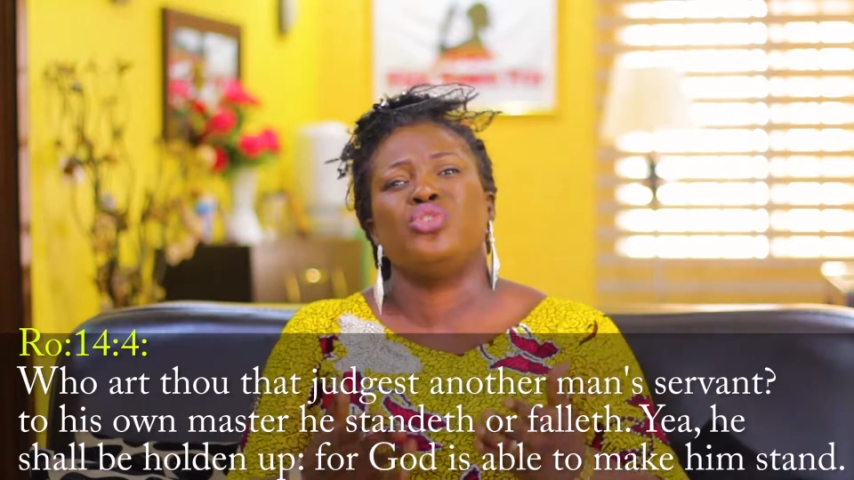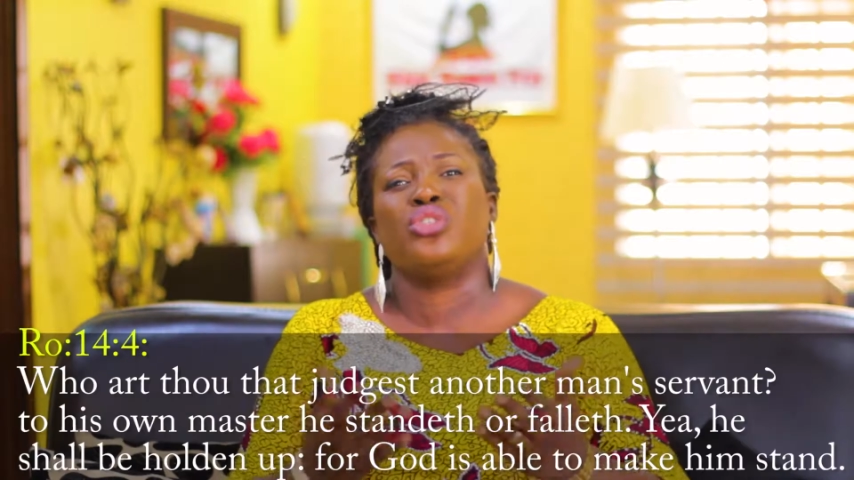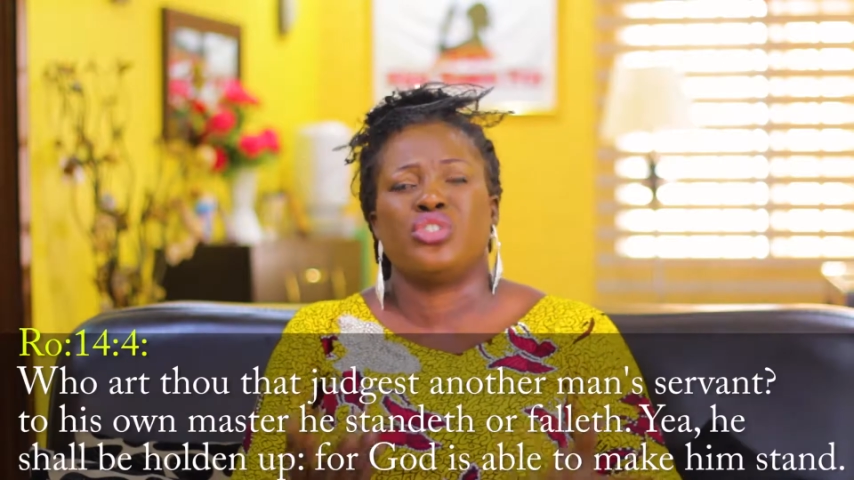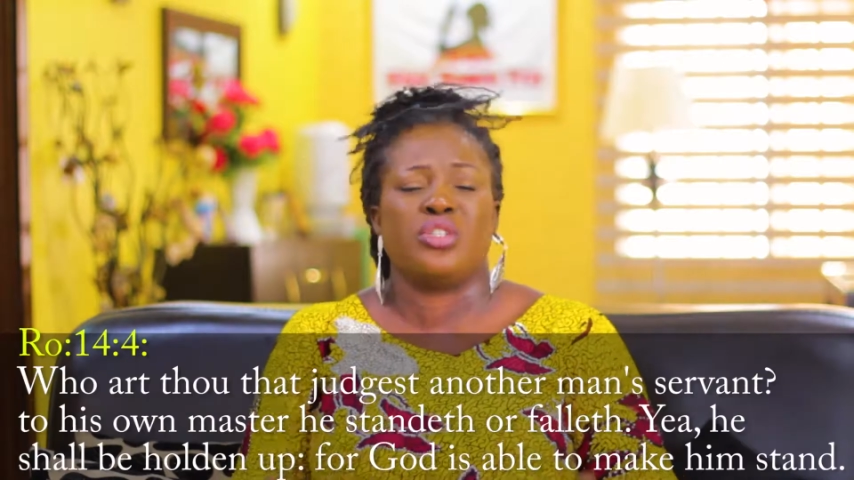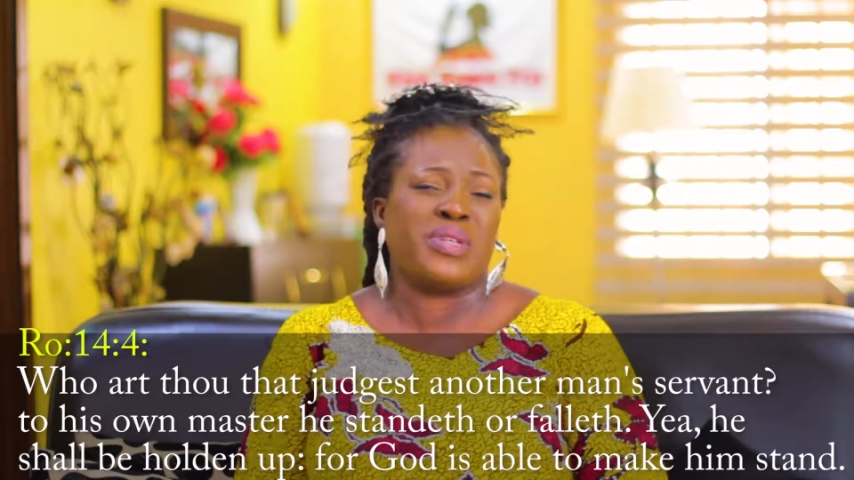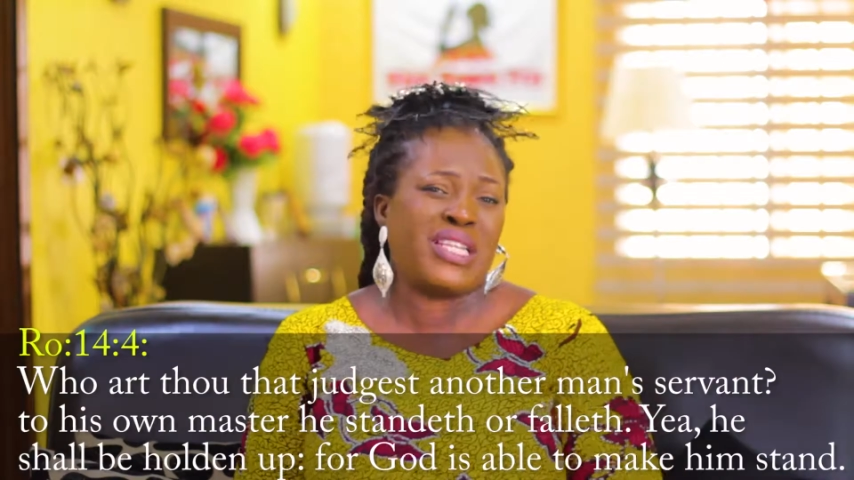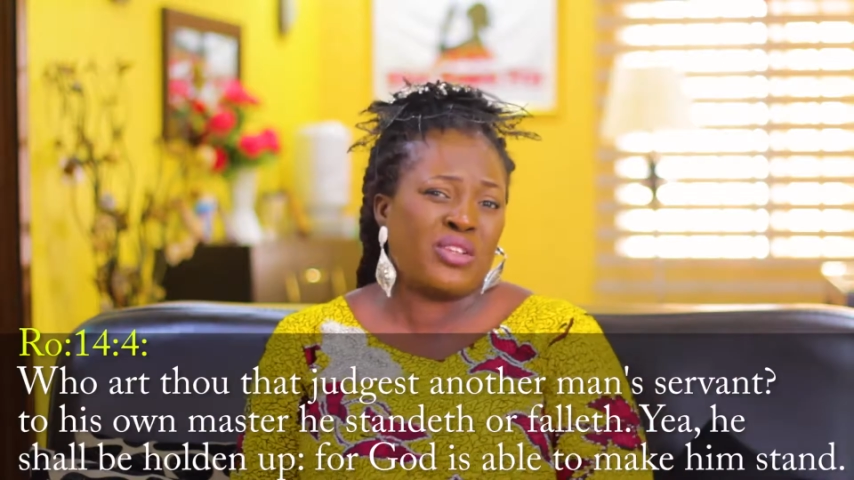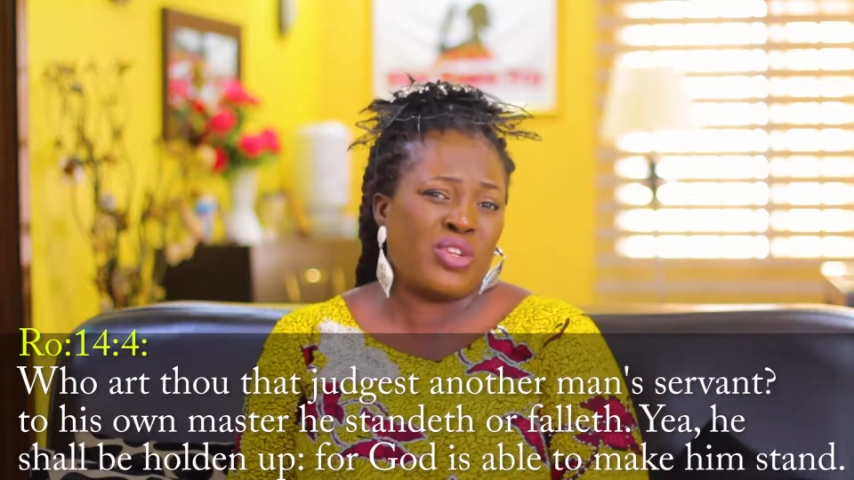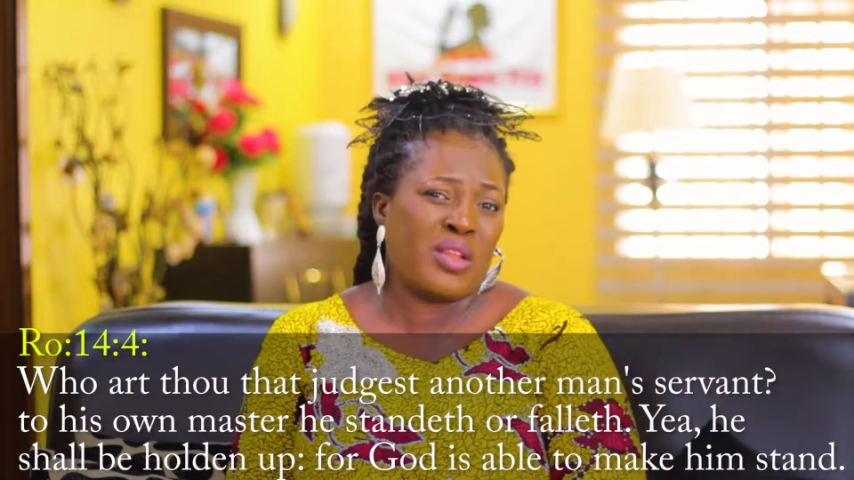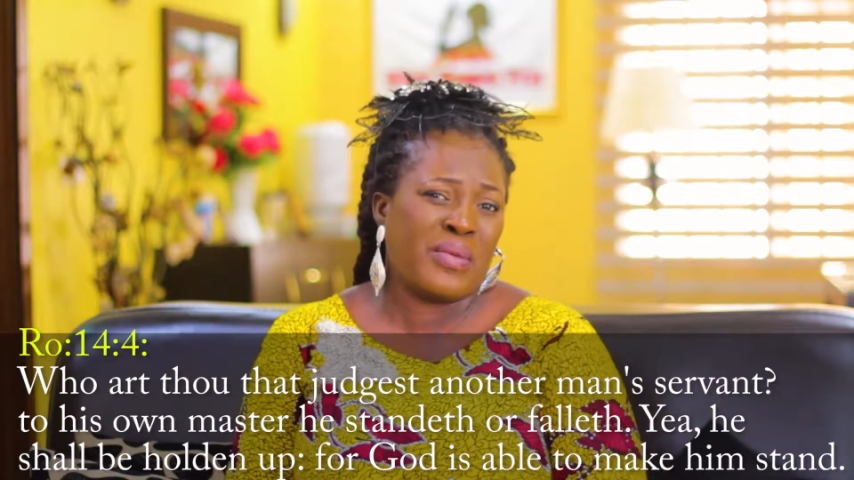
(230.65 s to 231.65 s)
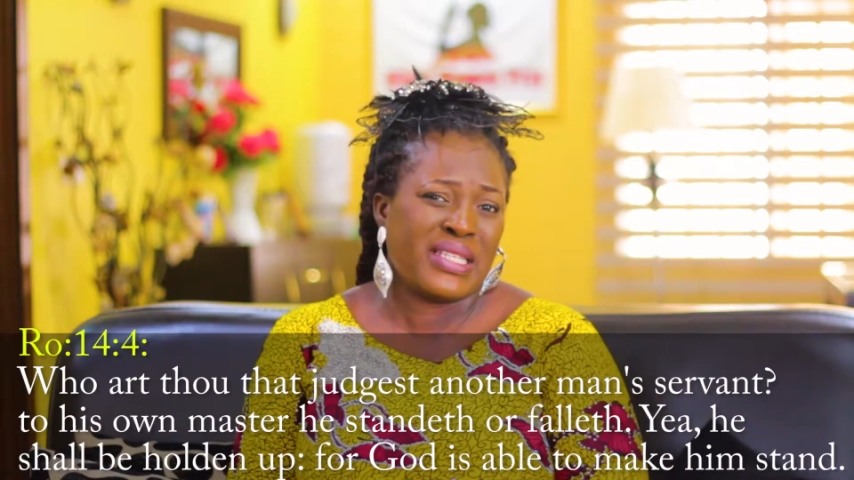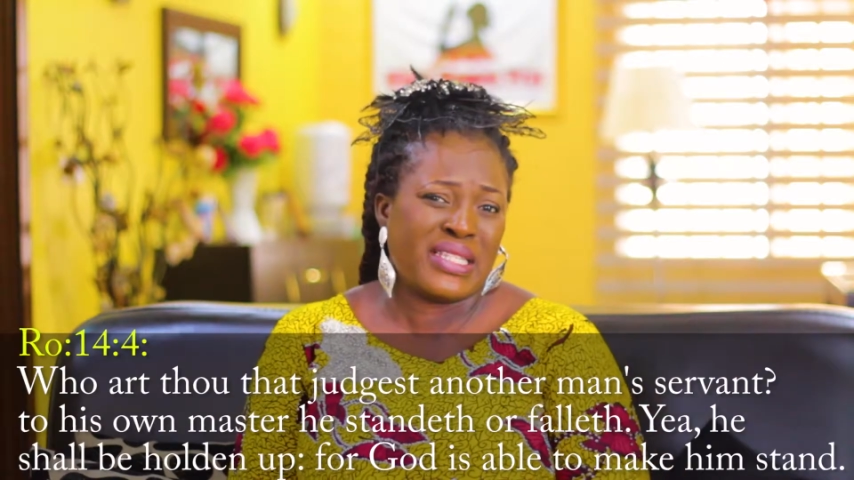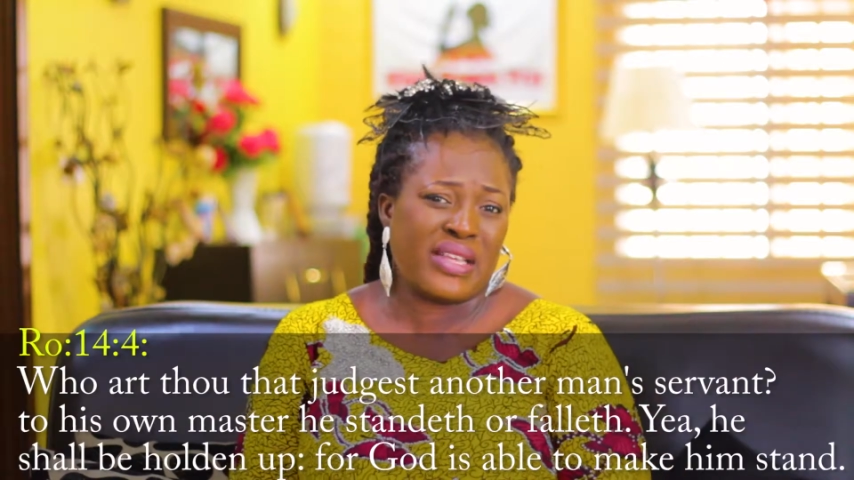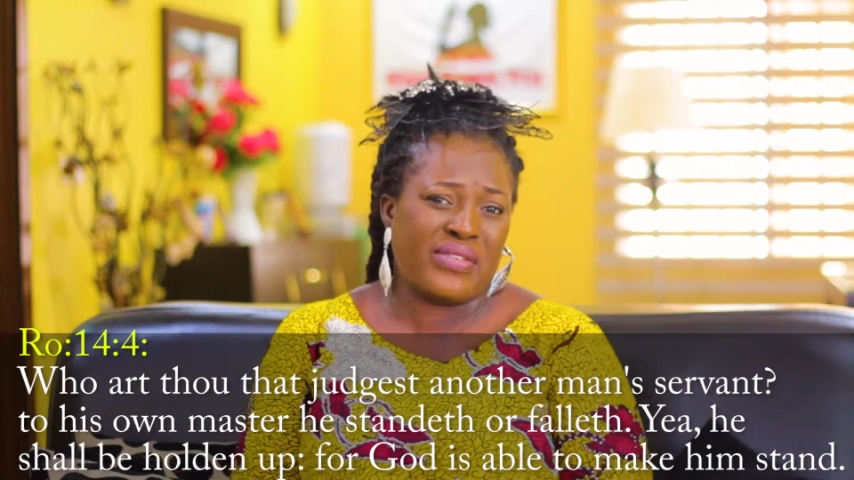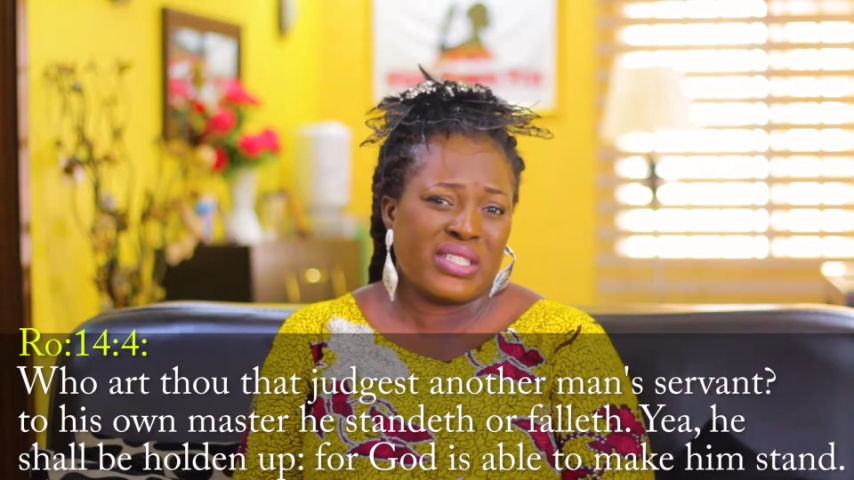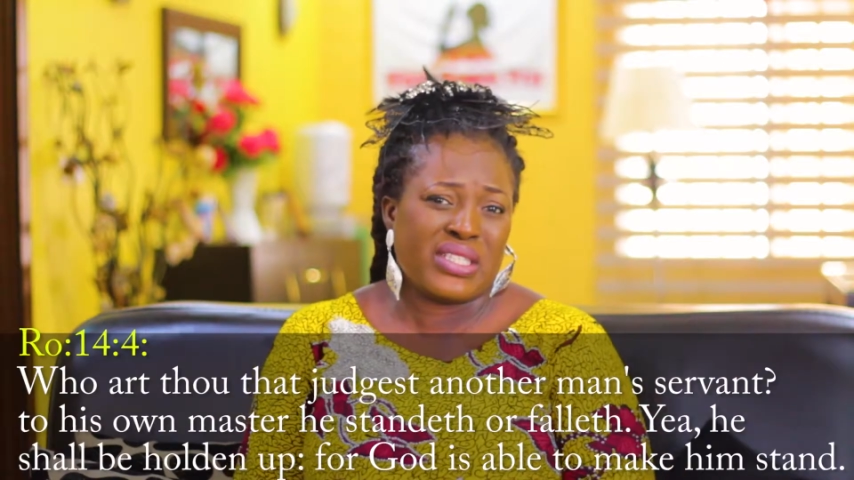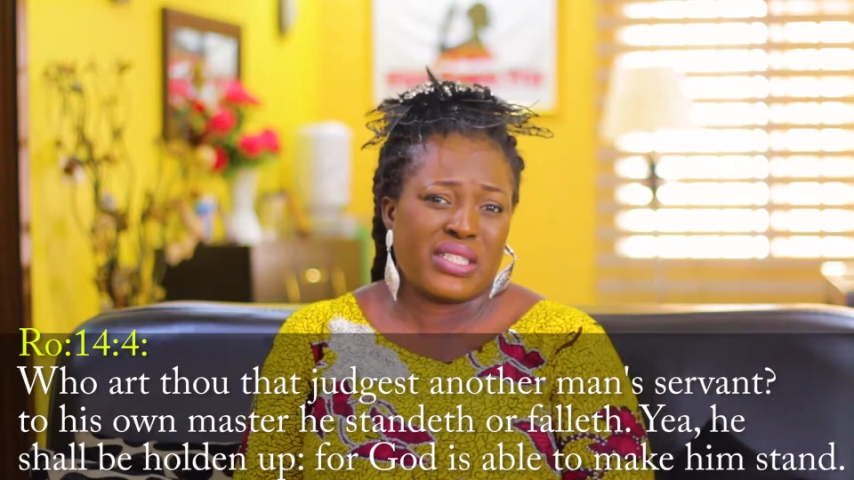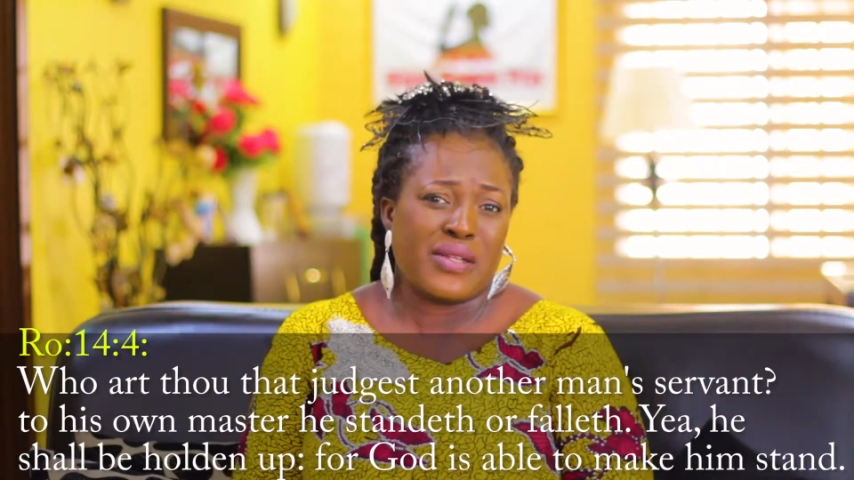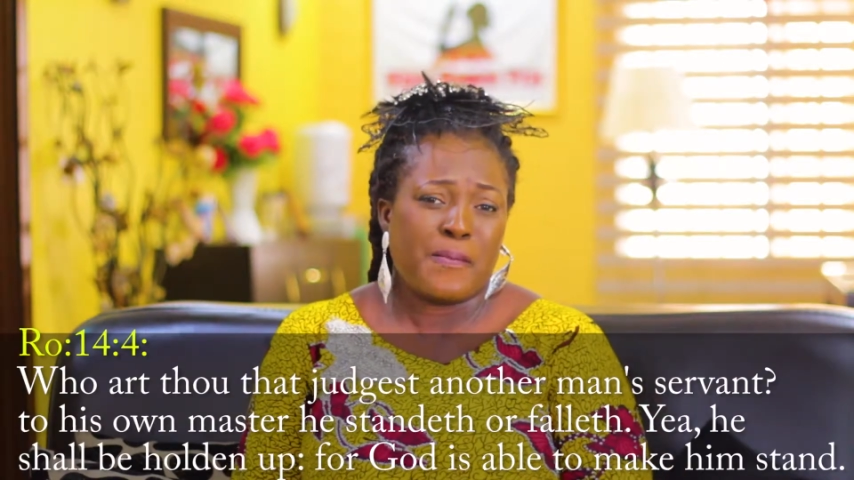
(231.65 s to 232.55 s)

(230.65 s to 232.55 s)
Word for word: judge another man's servant?